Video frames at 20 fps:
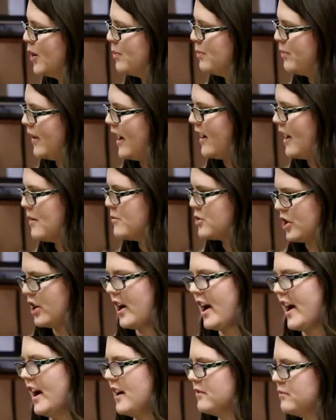But I'm sure
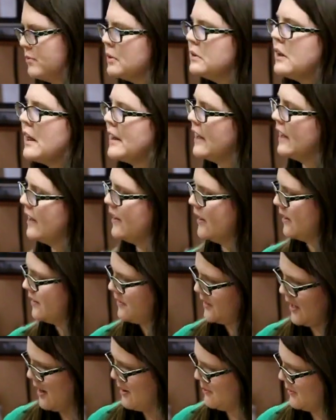I have plenty
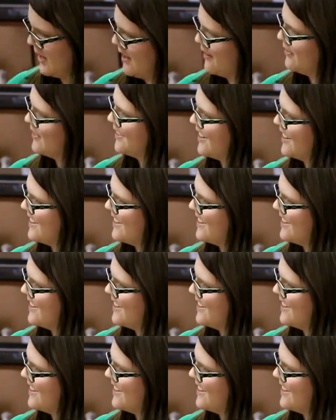of time left.